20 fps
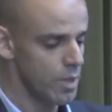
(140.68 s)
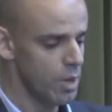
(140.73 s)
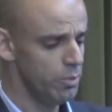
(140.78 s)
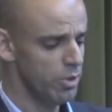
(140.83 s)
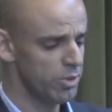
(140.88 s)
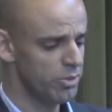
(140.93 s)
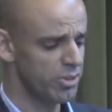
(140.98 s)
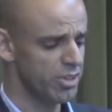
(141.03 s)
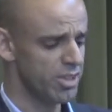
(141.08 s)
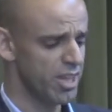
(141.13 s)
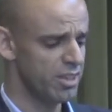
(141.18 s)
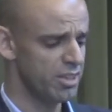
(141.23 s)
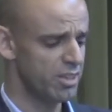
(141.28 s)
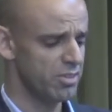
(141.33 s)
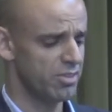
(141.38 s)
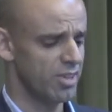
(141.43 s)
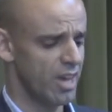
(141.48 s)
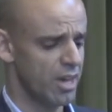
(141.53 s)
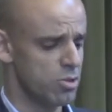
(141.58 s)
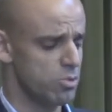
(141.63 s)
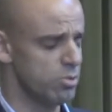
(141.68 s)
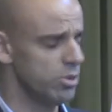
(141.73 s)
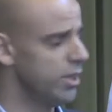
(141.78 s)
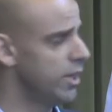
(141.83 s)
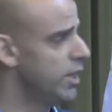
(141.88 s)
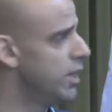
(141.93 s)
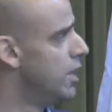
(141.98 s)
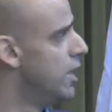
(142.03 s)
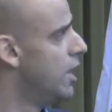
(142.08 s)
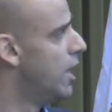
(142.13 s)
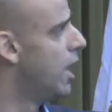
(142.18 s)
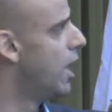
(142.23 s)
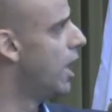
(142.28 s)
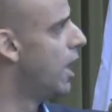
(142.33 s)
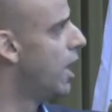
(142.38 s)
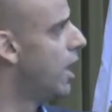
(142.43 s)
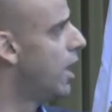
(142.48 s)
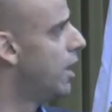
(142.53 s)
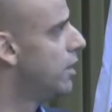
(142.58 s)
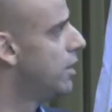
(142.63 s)
We'll see that it's actually
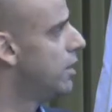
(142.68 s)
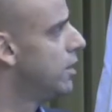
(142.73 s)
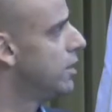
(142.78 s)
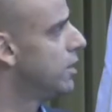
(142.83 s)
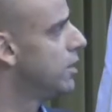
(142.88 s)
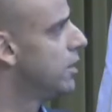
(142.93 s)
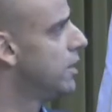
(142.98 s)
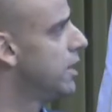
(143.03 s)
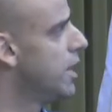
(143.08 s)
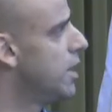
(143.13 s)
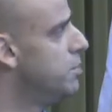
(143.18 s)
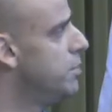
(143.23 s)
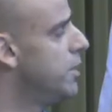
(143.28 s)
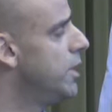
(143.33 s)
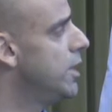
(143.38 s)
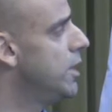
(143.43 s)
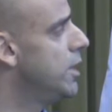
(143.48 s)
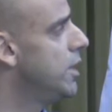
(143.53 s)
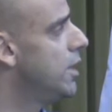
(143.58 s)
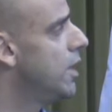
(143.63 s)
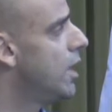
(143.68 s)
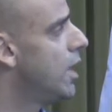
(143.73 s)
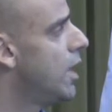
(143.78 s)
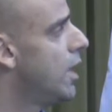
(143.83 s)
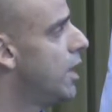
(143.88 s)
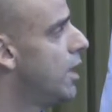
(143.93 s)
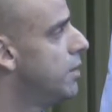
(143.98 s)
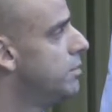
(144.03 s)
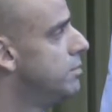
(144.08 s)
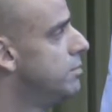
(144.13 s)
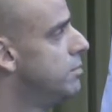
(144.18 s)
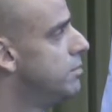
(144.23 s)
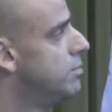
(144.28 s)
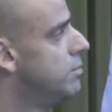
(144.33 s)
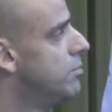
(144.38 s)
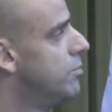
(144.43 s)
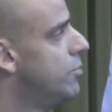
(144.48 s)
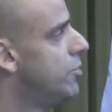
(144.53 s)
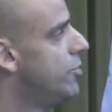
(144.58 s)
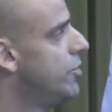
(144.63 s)
can be
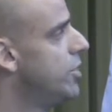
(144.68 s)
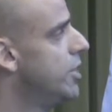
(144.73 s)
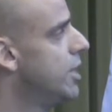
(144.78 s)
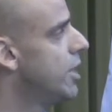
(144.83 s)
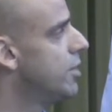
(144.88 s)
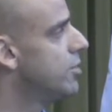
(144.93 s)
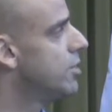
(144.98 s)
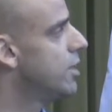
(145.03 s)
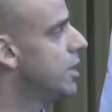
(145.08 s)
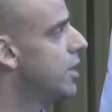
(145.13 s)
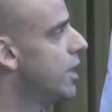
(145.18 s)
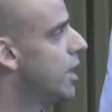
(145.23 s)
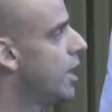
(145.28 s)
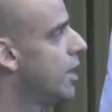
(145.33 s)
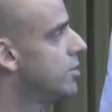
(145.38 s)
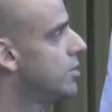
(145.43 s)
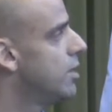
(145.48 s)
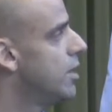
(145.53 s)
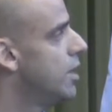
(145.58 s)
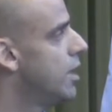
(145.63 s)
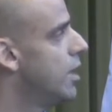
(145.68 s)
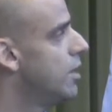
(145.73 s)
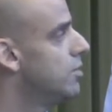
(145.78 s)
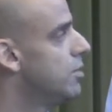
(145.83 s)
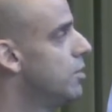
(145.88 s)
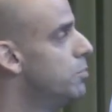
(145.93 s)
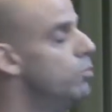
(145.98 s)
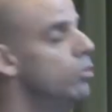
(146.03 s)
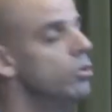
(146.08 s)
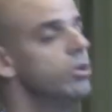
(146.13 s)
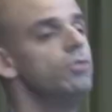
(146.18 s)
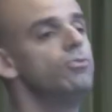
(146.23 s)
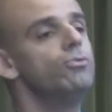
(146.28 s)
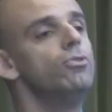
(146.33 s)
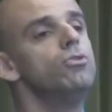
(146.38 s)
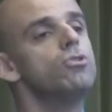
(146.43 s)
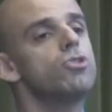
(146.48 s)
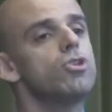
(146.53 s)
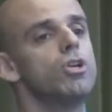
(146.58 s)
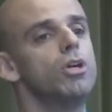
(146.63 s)
seen as a
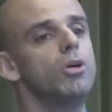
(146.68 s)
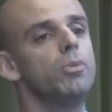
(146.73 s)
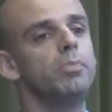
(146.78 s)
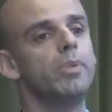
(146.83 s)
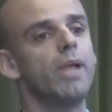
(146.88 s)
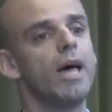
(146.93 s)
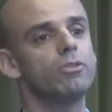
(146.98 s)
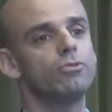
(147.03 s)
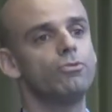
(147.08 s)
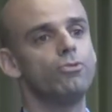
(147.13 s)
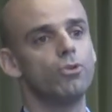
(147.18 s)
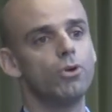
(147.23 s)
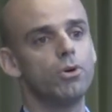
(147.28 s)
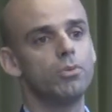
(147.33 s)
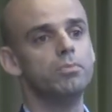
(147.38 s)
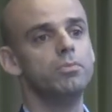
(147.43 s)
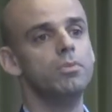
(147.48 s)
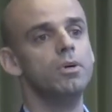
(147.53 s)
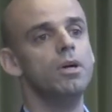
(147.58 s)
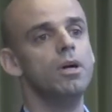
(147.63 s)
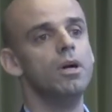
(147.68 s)
multifunctional platform